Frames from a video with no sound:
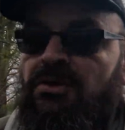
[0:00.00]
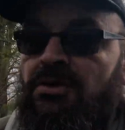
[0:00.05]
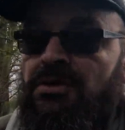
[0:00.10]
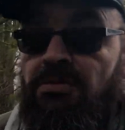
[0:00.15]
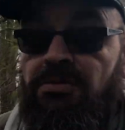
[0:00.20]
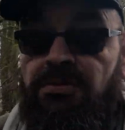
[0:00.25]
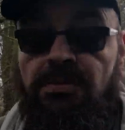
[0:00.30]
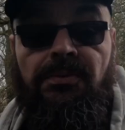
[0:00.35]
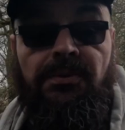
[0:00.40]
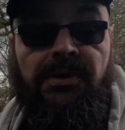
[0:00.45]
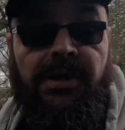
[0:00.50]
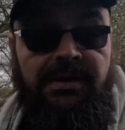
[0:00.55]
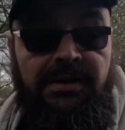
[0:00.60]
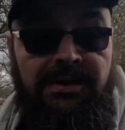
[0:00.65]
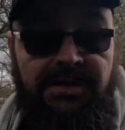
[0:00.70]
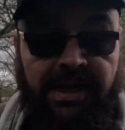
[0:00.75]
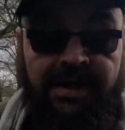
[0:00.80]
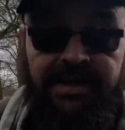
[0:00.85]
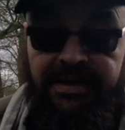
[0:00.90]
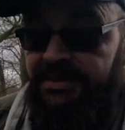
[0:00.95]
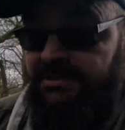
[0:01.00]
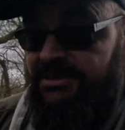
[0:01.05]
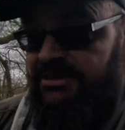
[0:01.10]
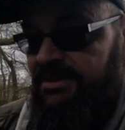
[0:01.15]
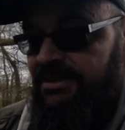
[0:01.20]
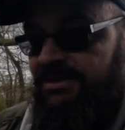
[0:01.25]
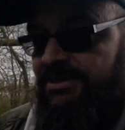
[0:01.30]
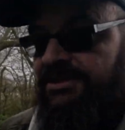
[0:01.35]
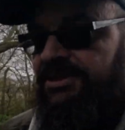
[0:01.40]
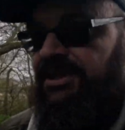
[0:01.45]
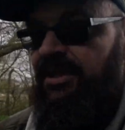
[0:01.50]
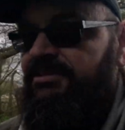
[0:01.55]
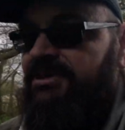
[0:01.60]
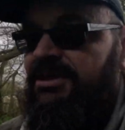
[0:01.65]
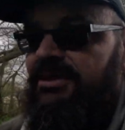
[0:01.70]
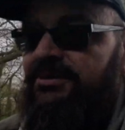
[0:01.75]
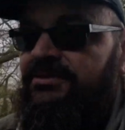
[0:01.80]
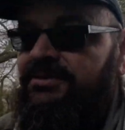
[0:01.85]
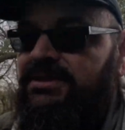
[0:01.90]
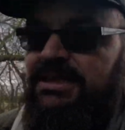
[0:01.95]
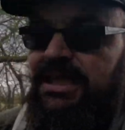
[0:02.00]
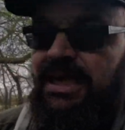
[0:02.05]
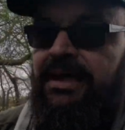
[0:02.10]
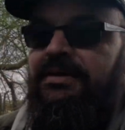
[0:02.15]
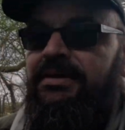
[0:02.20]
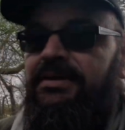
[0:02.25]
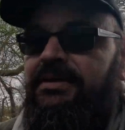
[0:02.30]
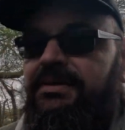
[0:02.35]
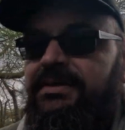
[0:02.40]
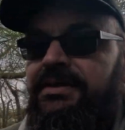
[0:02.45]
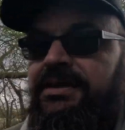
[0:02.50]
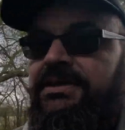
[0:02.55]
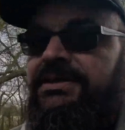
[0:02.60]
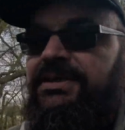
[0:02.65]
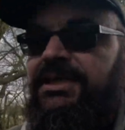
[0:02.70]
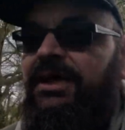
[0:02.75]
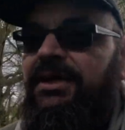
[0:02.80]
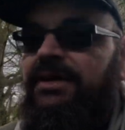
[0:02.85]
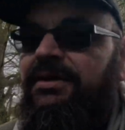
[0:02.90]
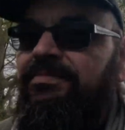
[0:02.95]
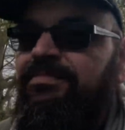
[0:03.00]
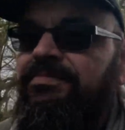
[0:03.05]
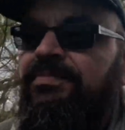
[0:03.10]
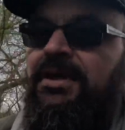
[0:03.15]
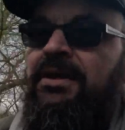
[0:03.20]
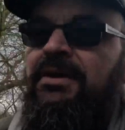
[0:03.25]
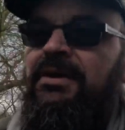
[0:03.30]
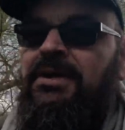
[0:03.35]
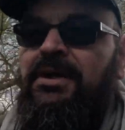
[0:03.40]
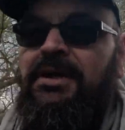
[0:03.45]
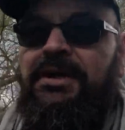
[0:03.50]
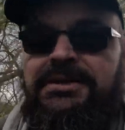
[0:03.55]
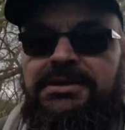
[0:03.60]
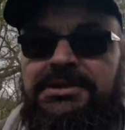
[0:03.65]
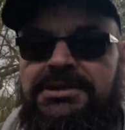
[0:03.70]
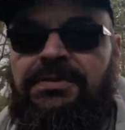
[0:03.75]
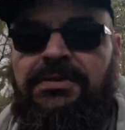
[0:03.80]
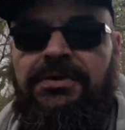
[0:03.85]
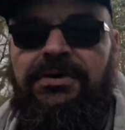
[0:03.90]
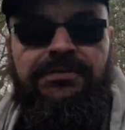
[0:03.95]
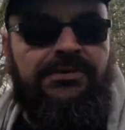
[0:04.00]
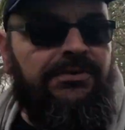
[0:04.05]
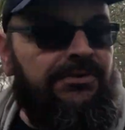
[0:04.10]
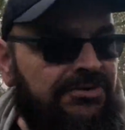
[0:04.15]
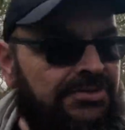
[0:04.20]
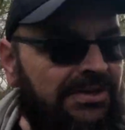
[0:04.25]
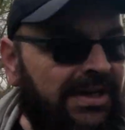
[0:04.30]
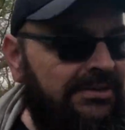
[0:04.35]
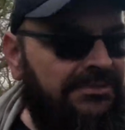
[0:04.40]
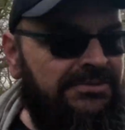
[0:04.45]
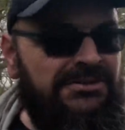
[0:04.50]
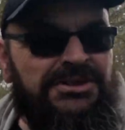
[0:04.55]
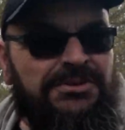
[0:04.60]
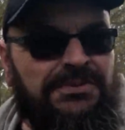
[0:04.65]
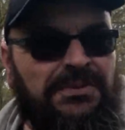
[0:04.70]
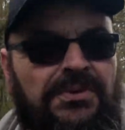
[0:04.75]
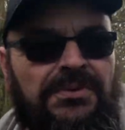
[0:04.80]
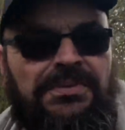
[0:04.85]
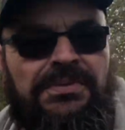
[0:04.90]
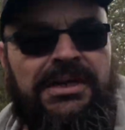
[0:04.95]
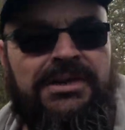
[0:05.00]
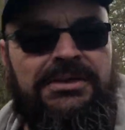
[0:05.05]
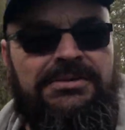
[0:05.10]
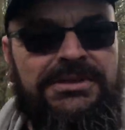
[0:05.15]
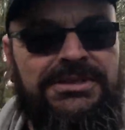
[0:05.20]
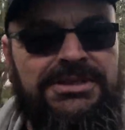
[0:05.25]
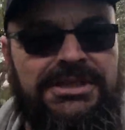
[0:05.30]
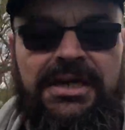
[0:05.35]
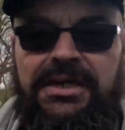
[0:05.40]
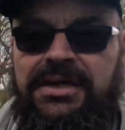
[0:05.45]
or a walk any day actually, just come to Longstanton, and there's quite a few trails to walk around which are